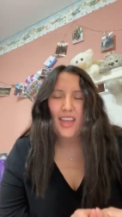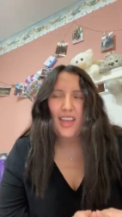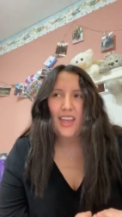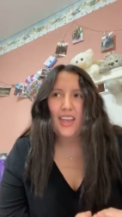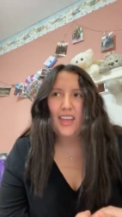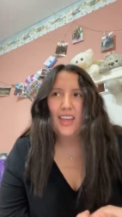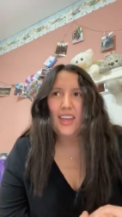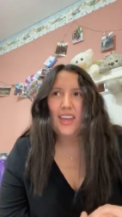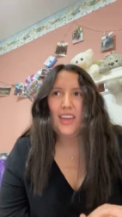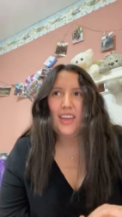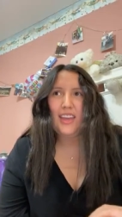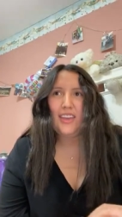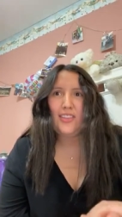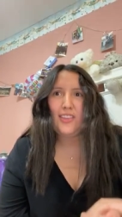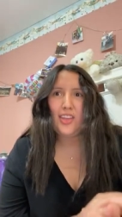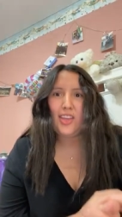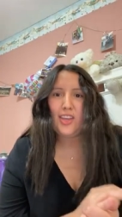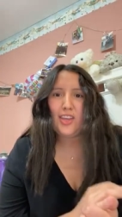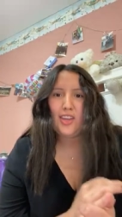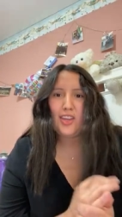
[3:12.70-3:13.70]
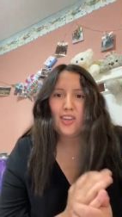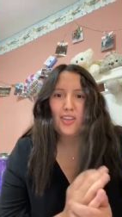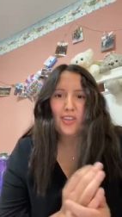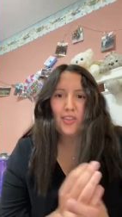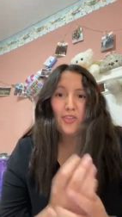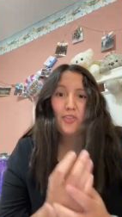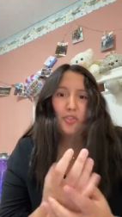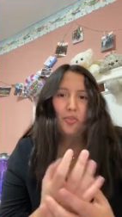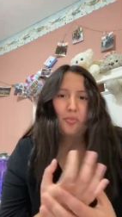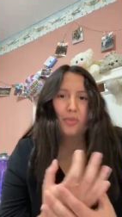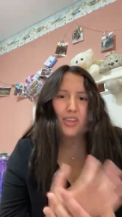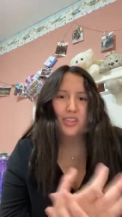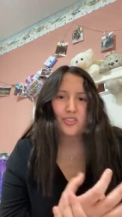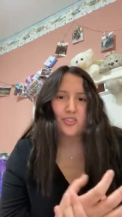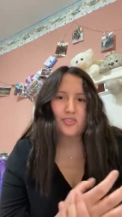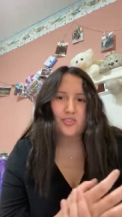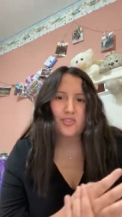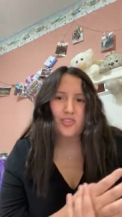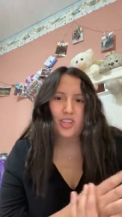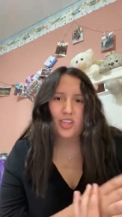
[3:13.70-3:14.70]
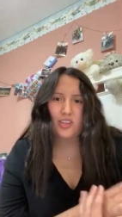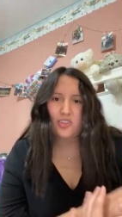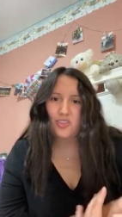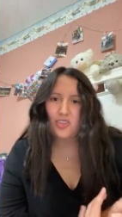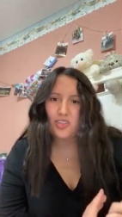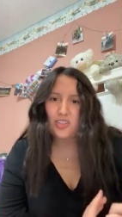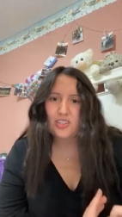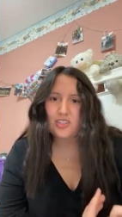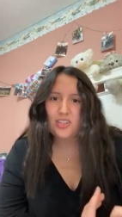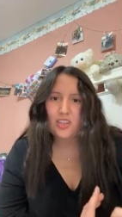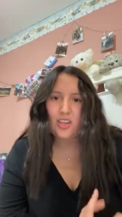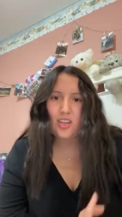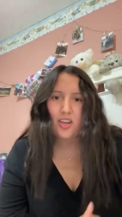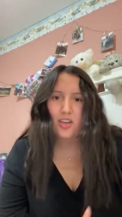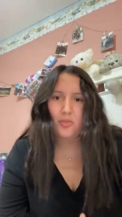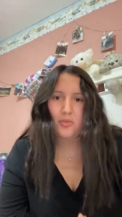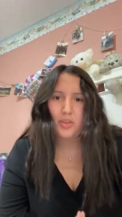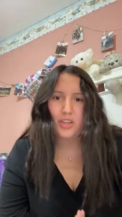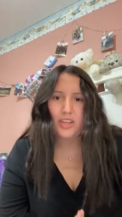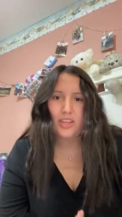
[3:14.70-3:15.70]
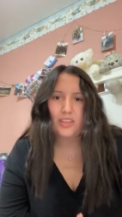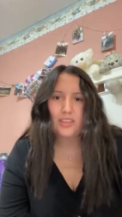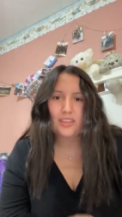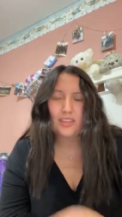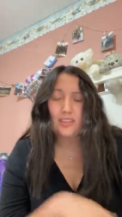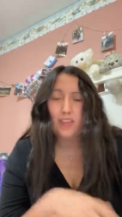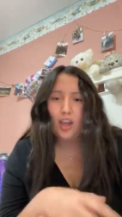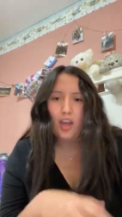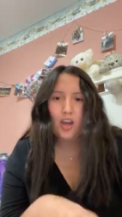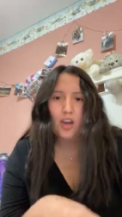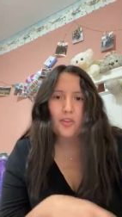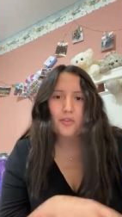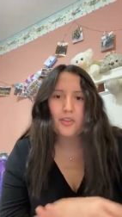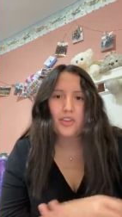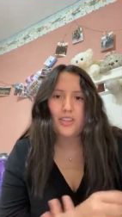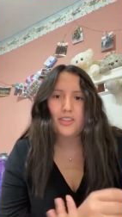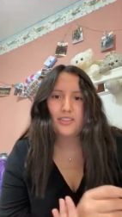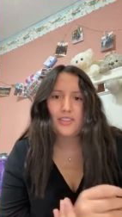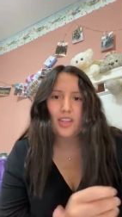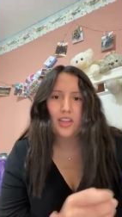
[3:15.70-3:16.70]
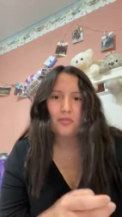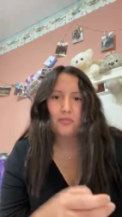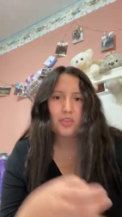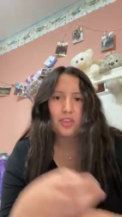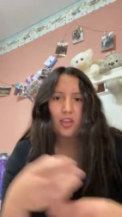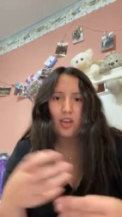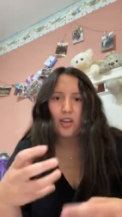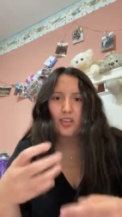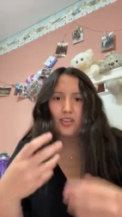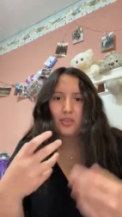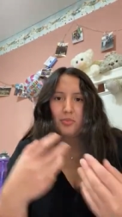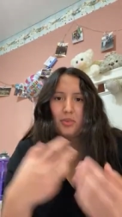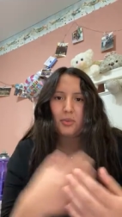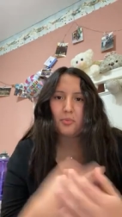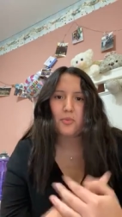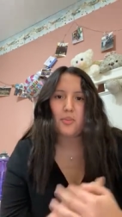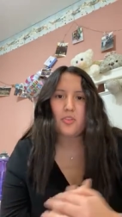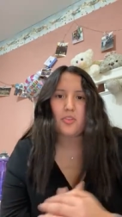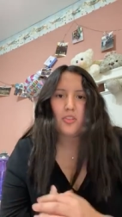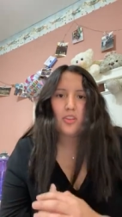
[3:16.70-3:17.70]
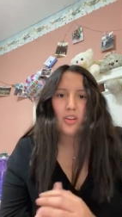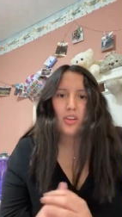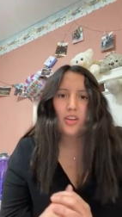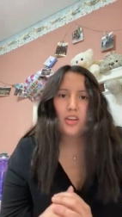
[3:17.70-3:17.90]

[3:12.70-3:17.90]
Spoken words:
And you do make those connections with the office and with other people